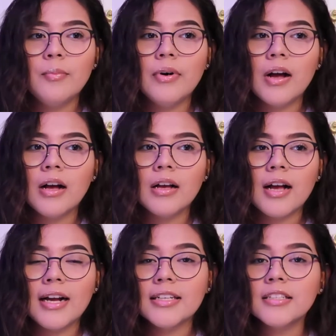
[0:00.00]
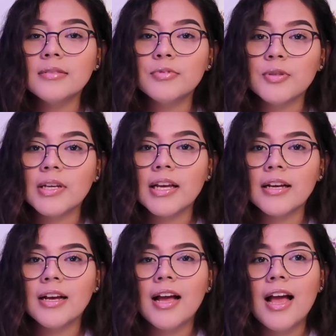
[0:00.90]
but I ended up doing
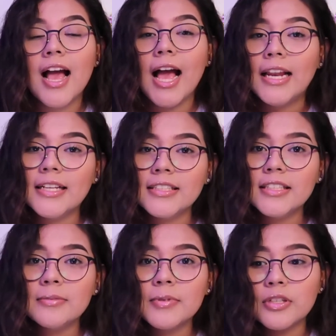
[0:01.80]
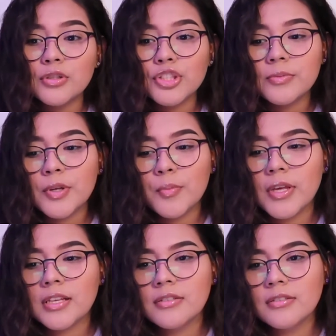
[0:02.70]
it, and he ended up guilt tripping
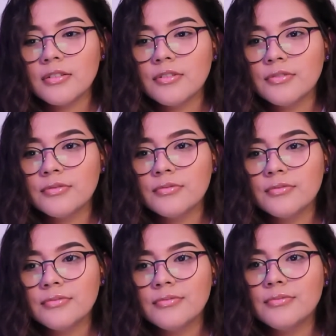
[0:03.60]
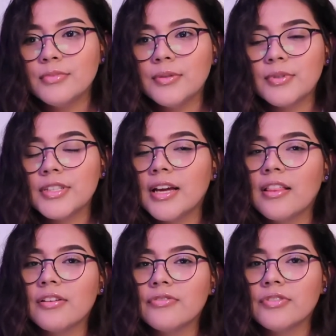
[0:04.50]
me, so we were
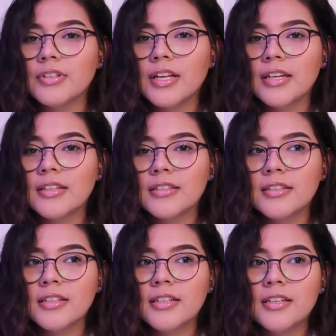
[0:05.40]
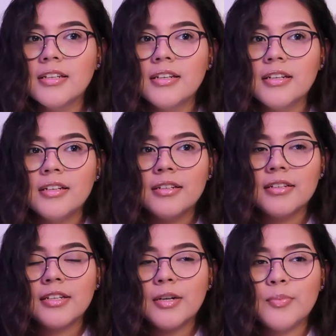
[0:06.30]
together for like
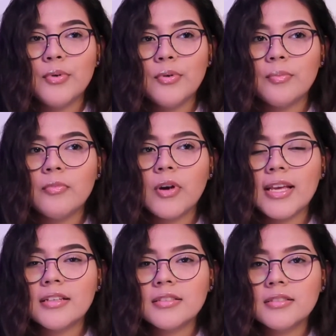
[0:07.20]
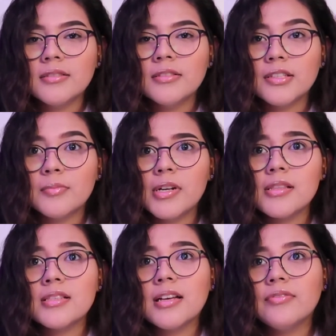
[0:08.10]
a couple weeks or
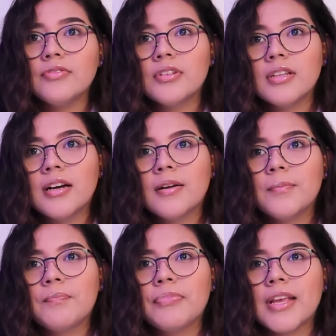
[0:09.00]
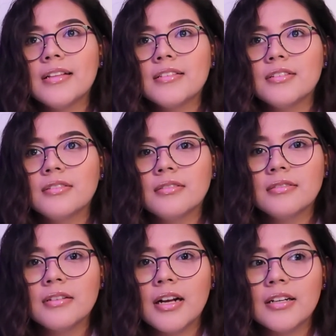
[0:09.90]
months after that until
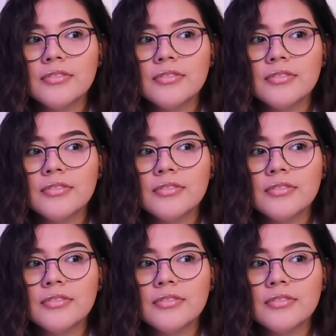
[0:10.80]
I